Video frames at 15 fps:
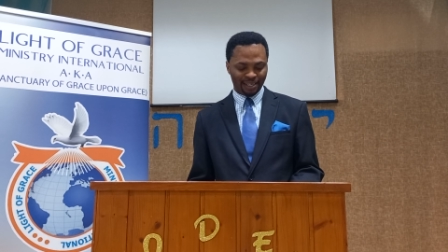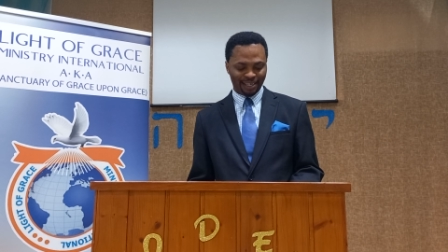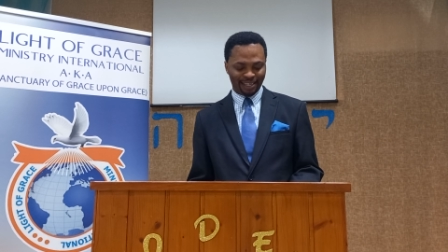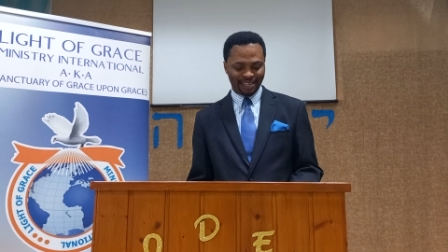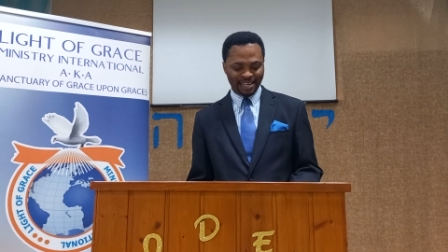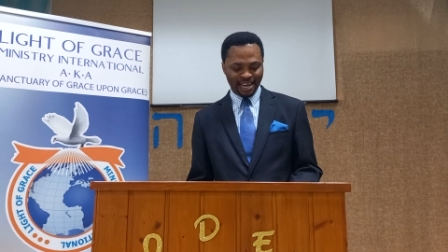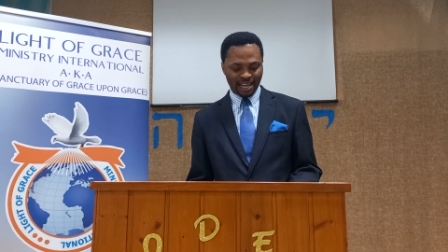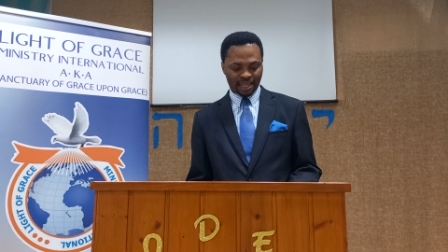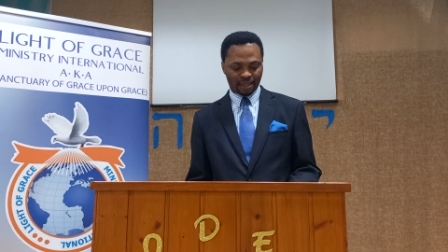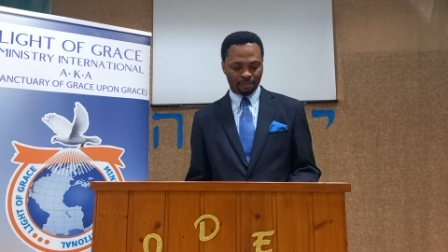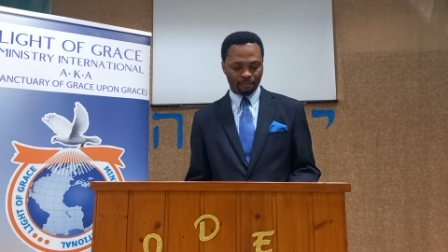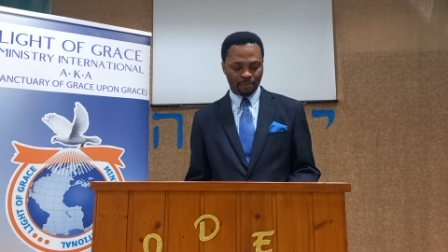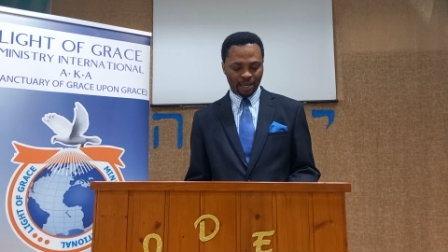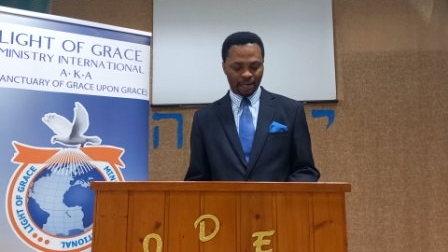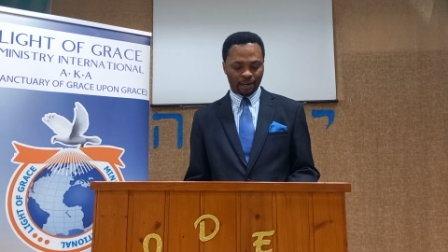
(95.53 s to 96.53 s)
yet
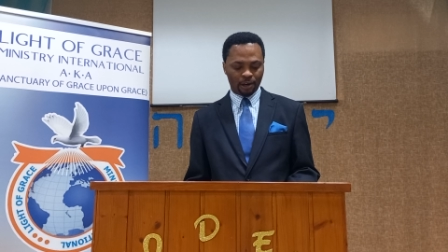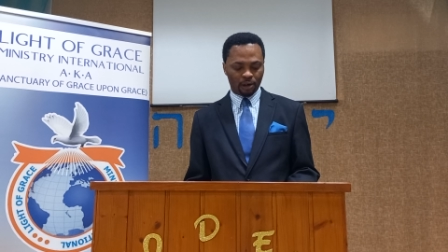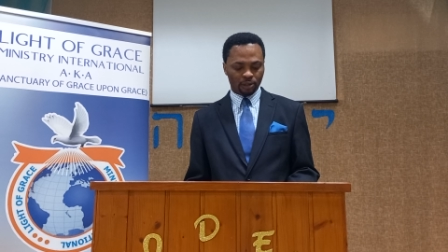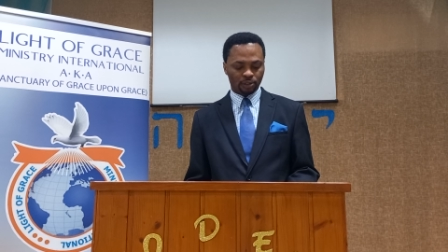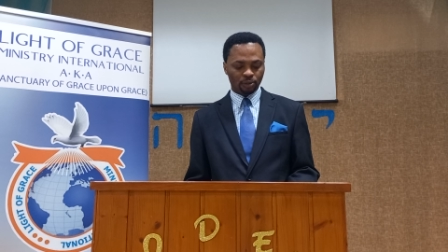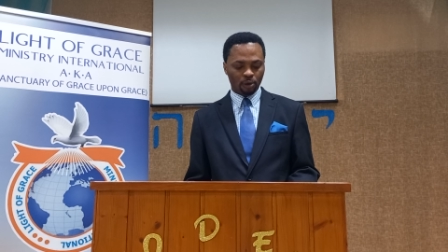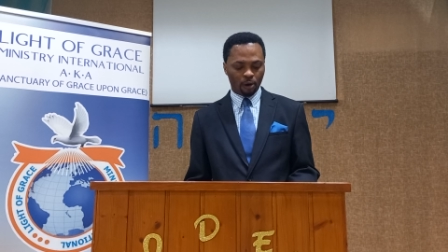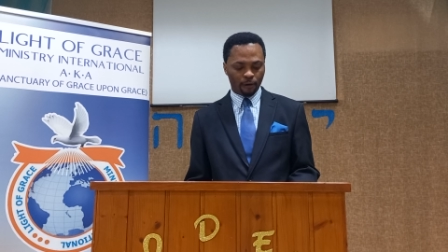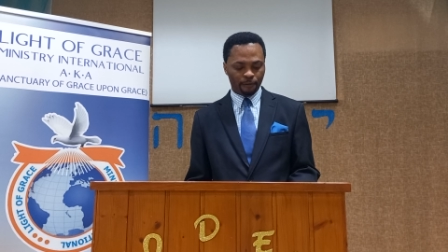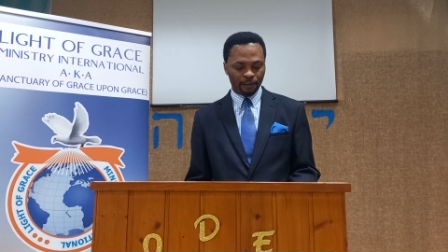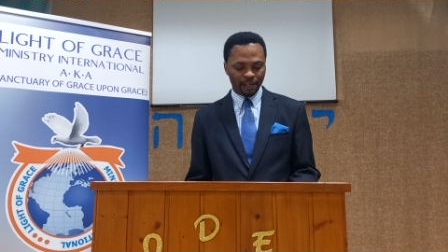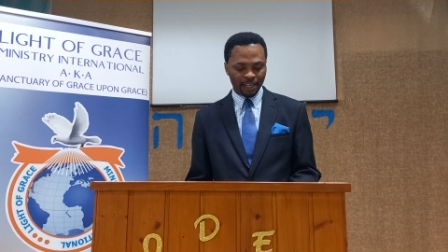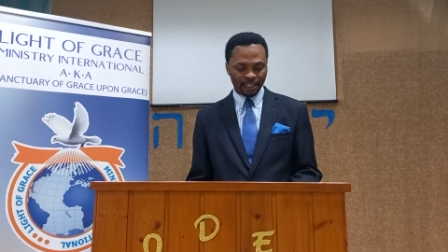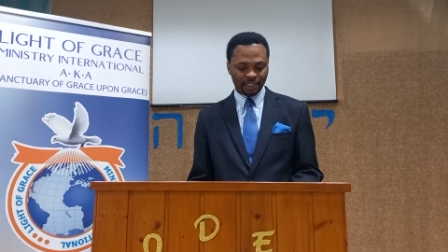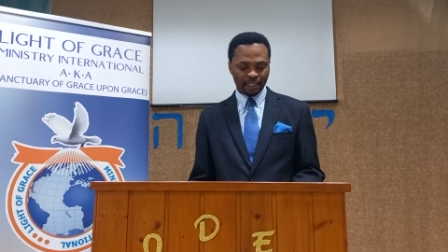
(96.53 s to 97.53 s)
because of
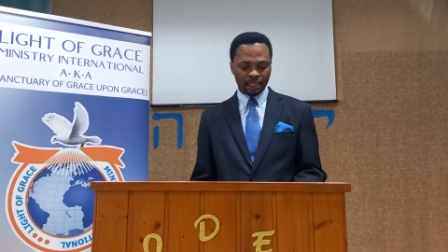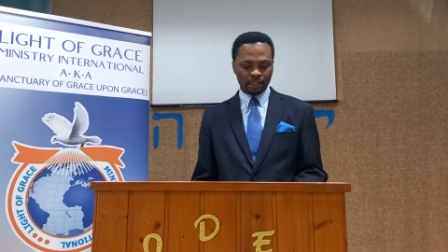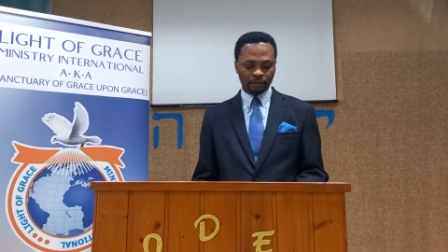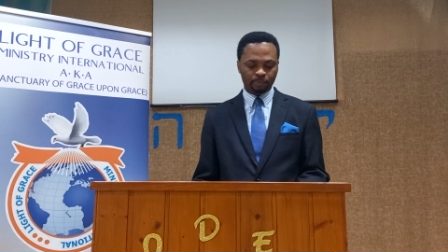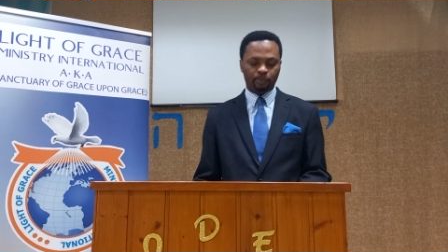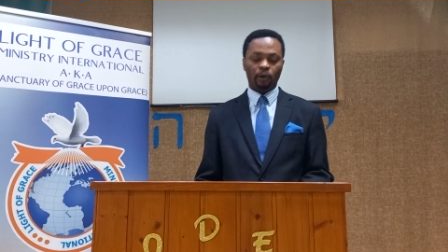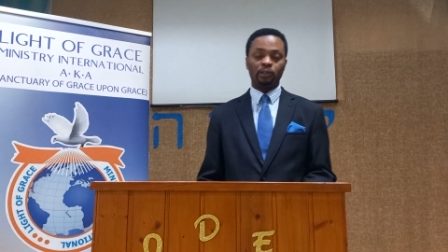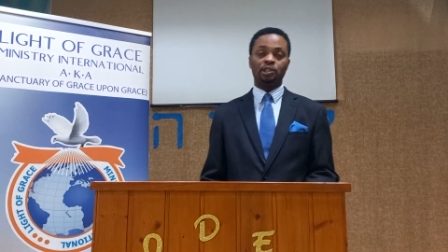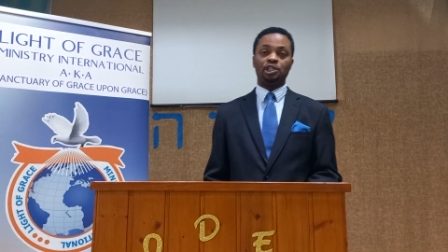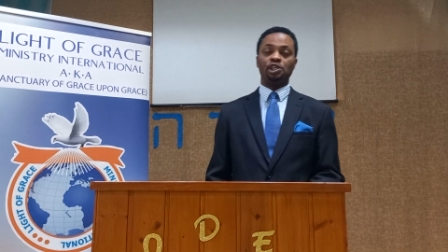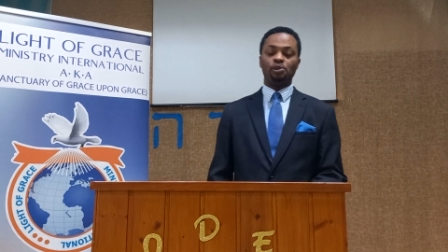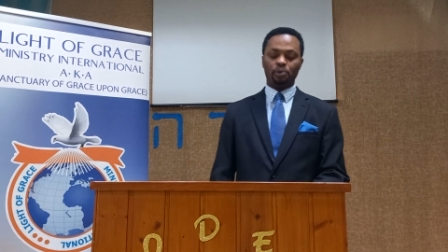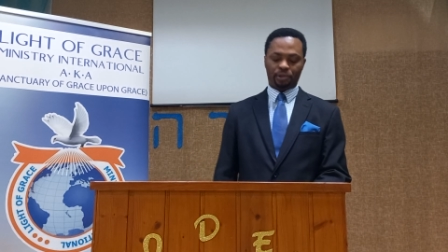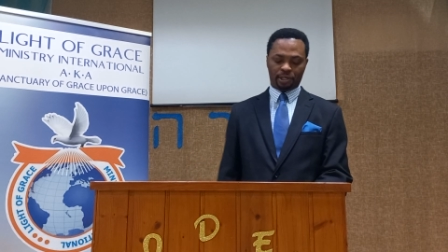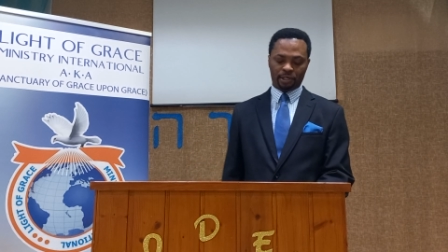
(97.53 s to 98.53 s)
his
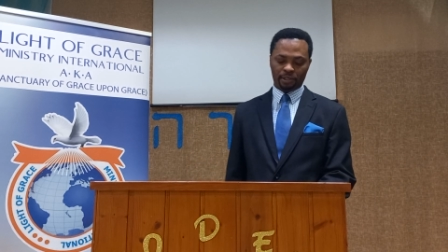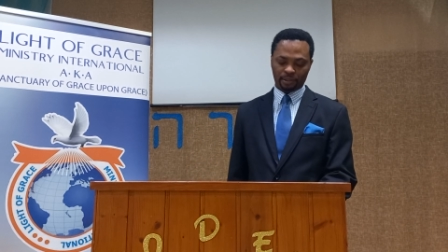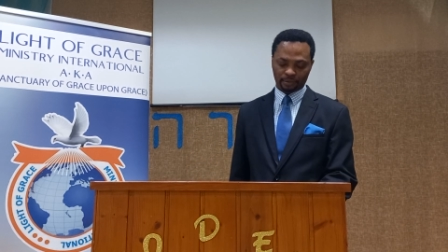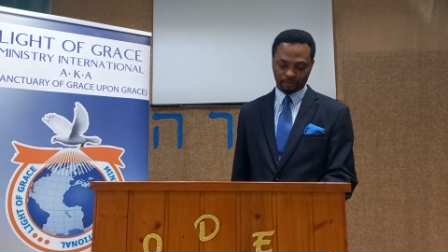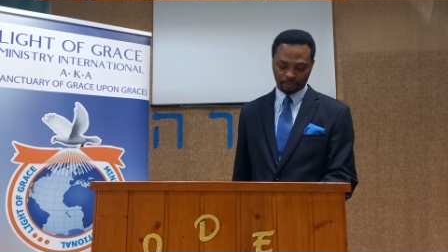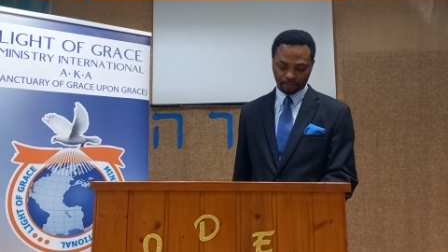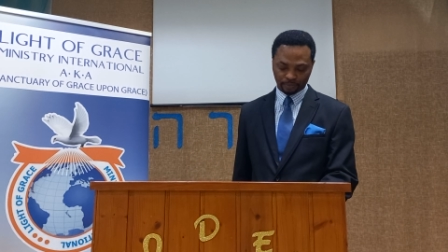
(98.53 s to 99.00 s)
importunity,